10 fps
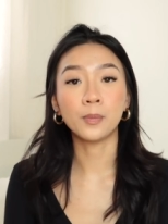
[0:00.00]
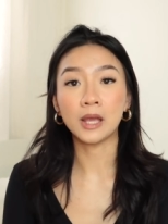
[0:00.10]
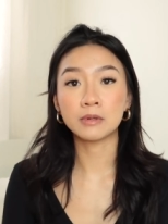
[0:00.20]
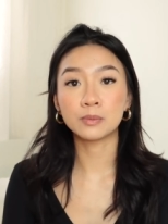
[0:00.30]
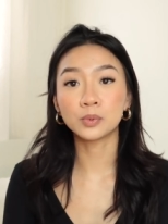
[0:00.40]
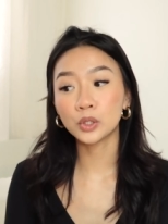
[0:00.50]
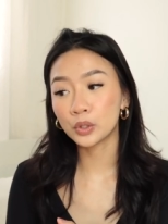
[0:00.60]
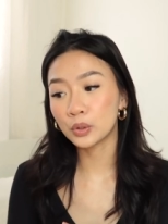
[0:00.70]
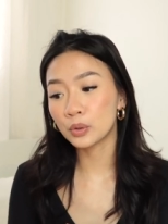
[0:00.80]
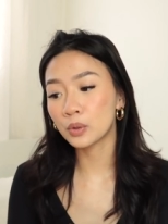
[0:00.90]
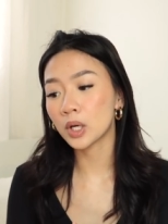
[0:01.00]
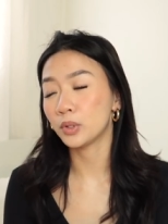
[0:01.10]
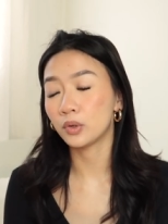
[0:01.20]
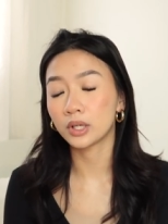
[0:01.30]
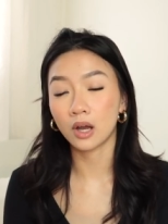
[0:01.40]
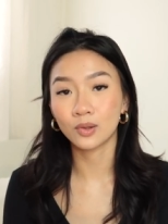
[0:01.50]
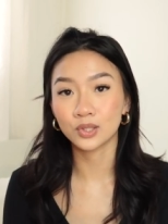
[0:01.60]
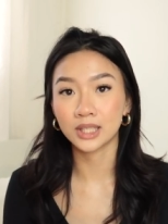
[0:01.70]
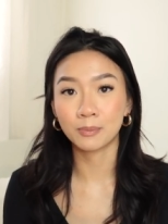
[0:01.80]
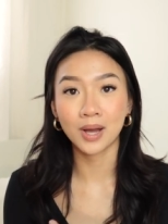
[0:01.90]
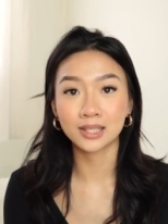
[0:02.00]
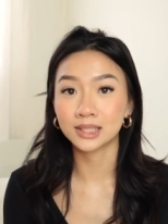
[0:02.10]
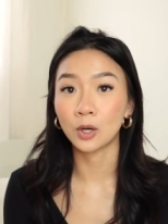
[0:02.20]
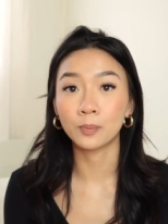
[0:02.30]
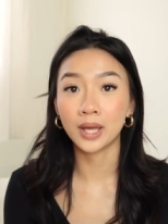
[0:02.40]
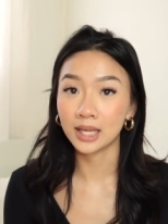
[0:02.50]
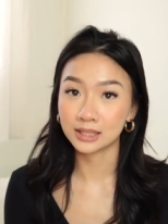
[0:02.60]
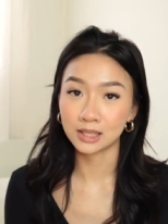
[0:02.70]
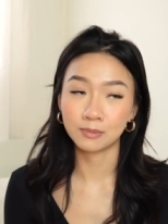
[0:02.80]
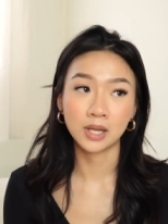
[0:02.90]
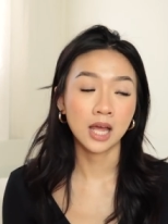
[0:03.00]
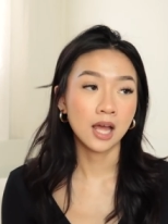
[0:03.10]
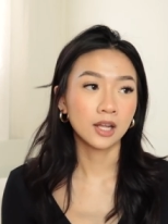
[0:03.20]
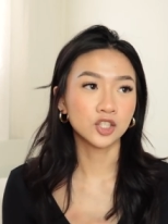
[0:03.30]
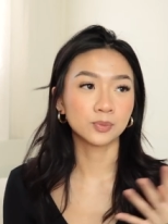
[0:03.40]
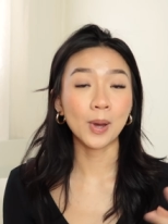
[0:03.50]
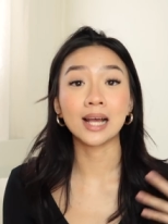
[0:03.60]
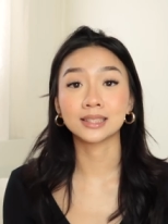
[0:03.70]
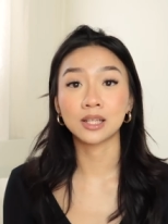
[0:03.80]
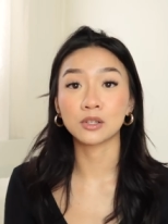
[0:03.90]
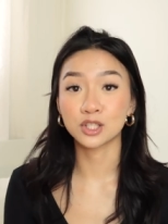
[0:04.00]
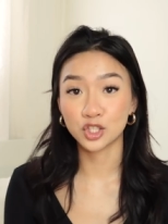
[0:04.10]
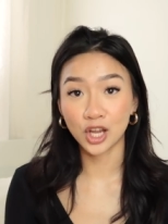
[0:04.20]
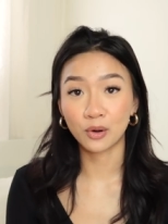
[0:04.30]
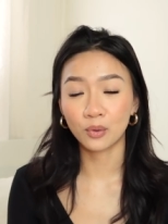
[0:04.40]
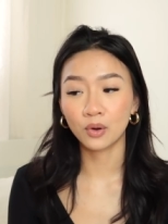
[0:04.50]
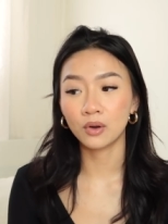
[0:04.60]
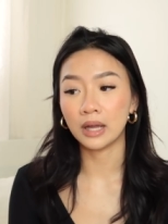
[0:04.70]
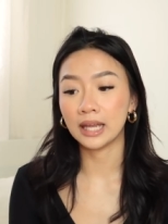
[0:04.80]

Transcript: a baby blue, or muted colors like pastel pinks and just pastels in general,